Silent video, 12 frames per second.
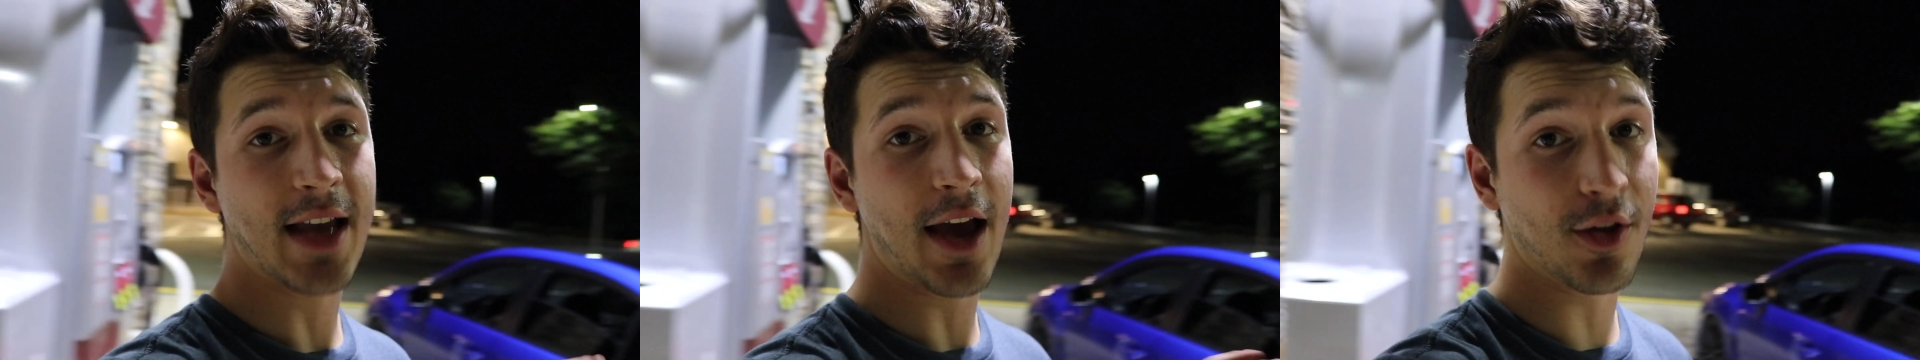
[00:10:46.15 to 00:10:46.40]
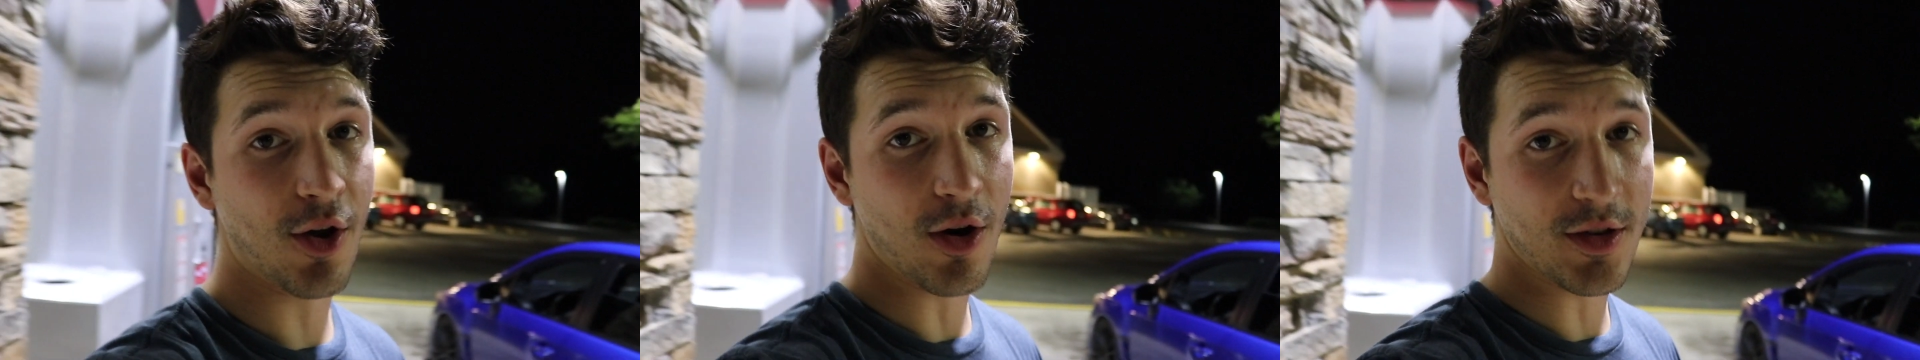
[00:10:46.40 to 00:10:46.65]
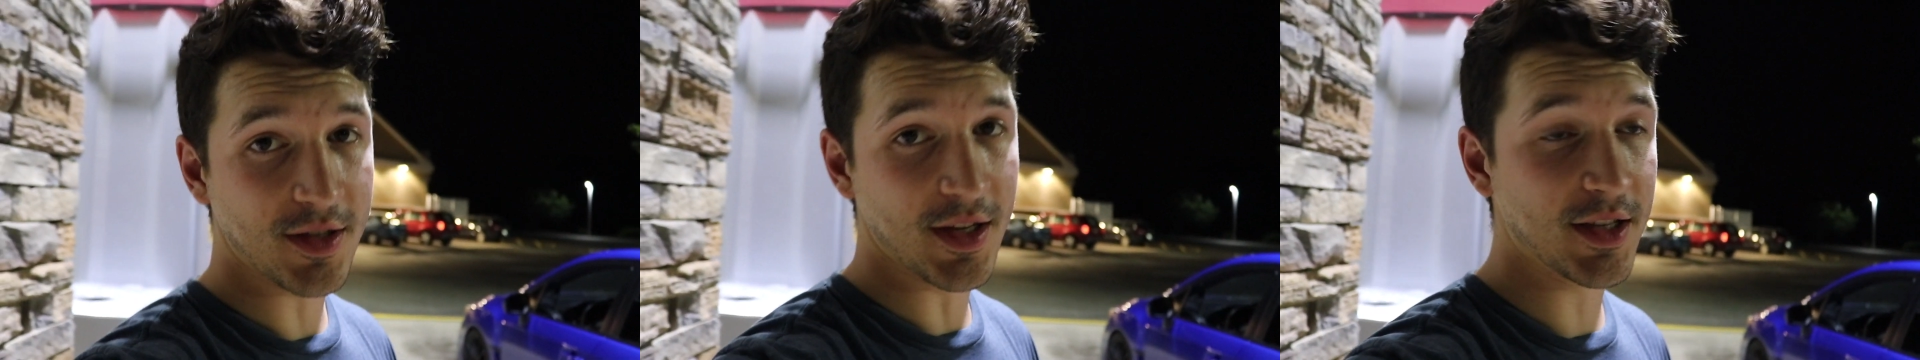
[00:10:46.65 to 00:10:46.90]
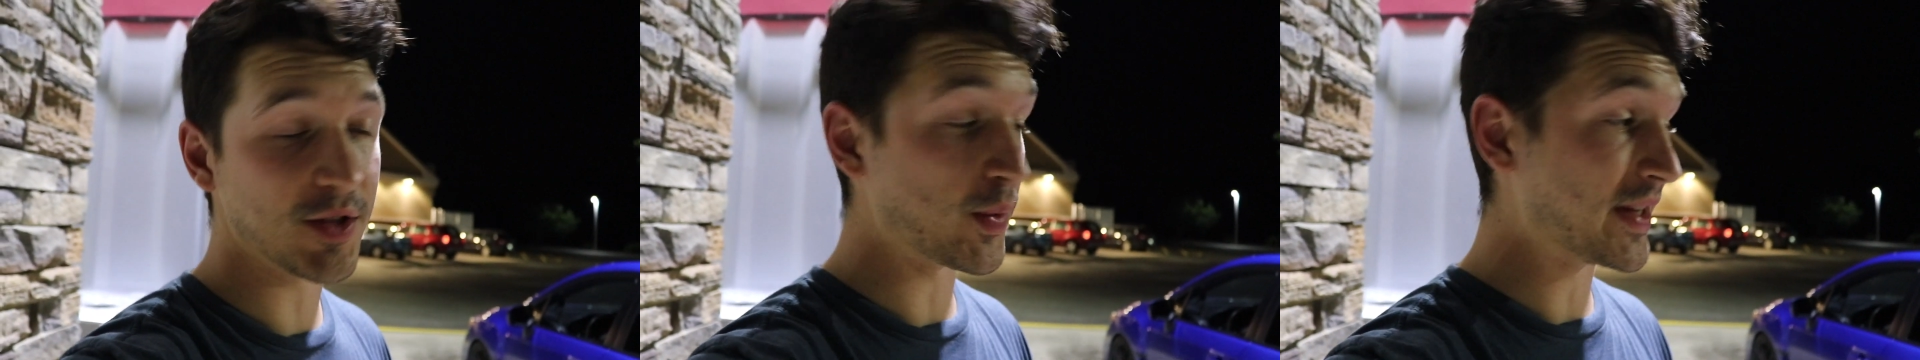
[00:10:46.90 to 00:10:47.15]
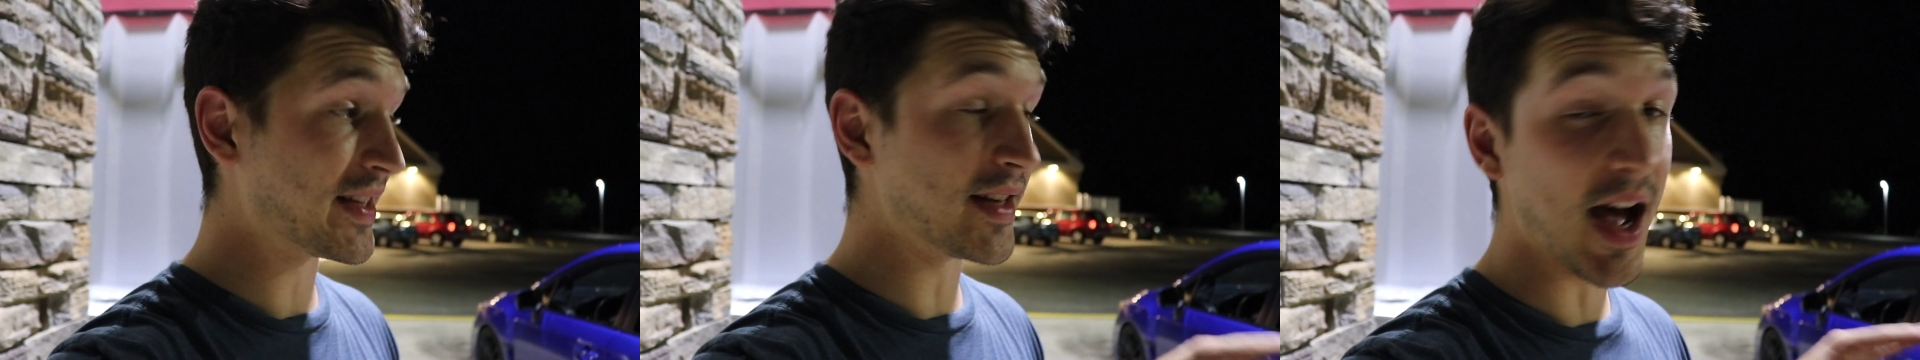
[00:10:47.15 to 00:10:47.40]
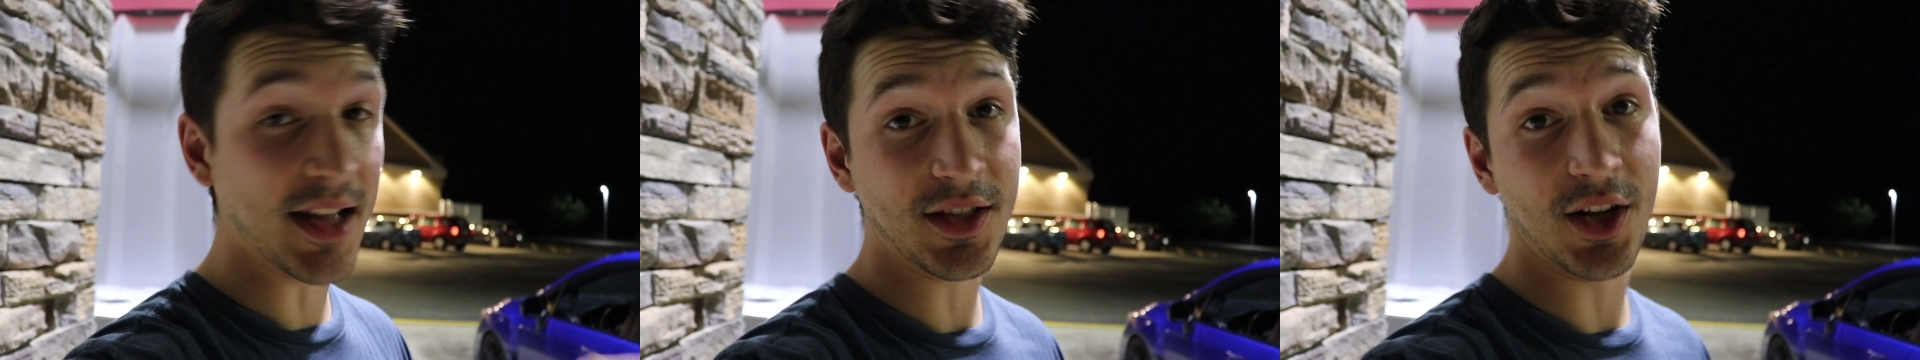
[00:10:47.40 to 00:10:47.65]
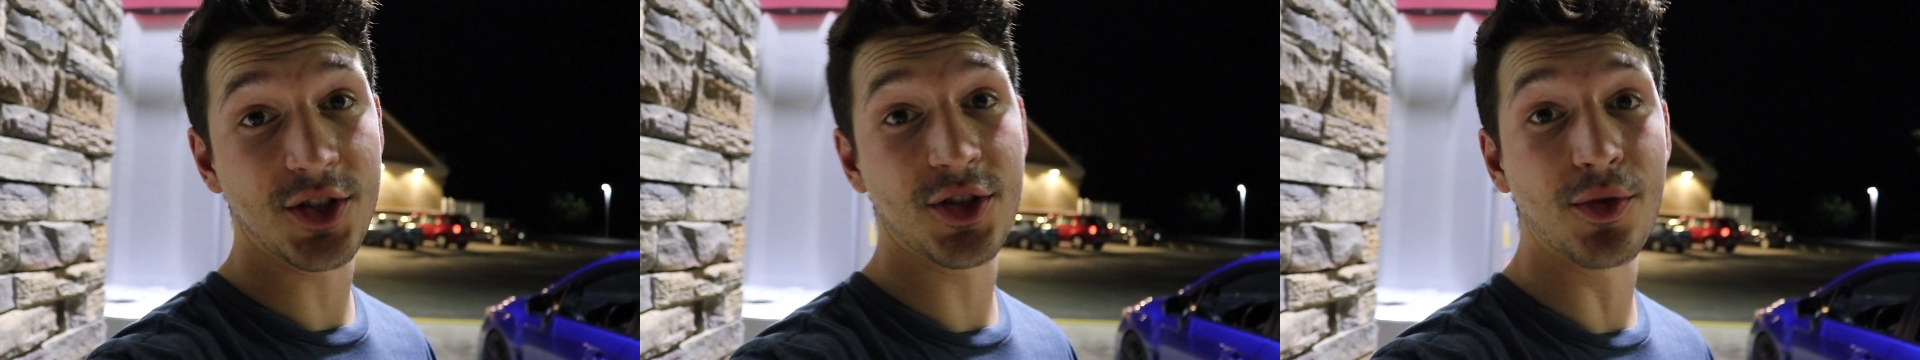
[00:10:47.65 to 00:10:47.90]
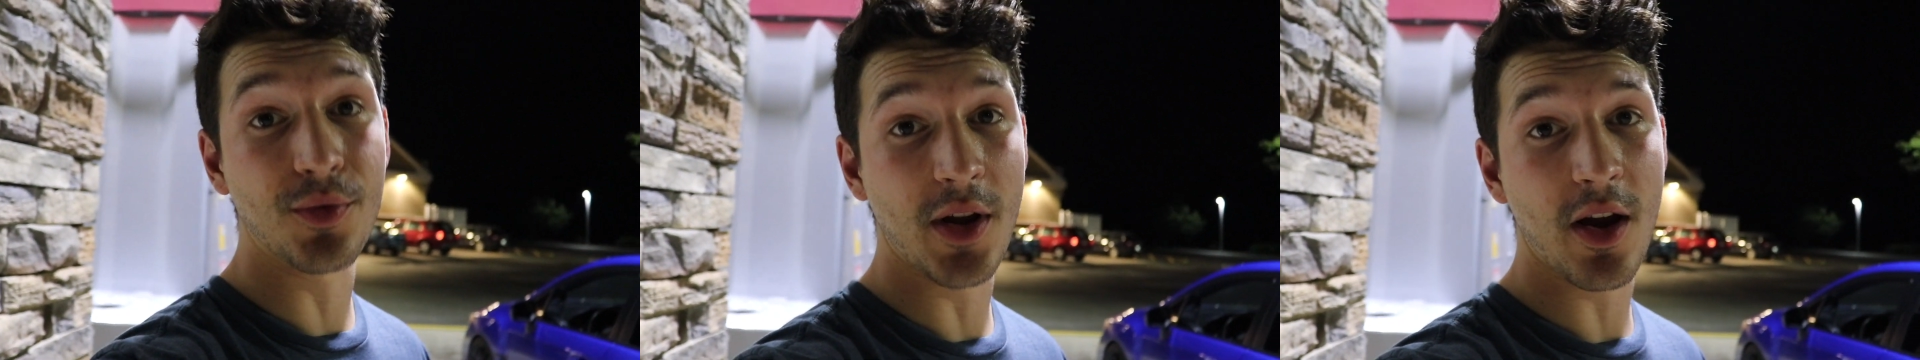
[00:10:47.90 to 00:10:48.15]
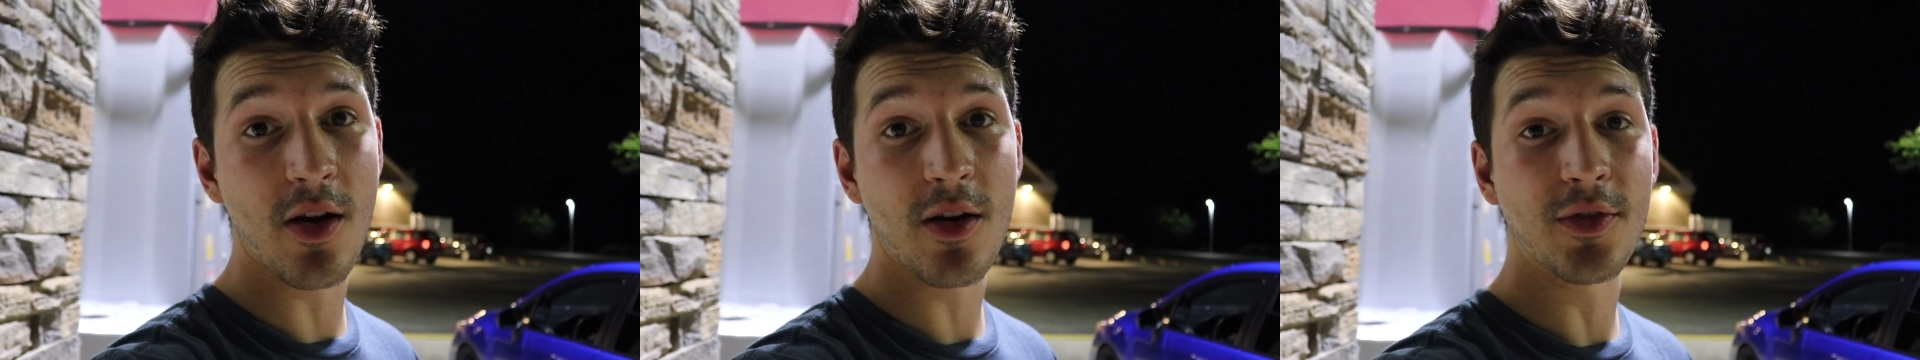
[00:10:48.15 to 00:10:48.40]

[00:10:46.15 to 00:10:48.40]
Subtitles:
how the car sits. We did not touch the rear.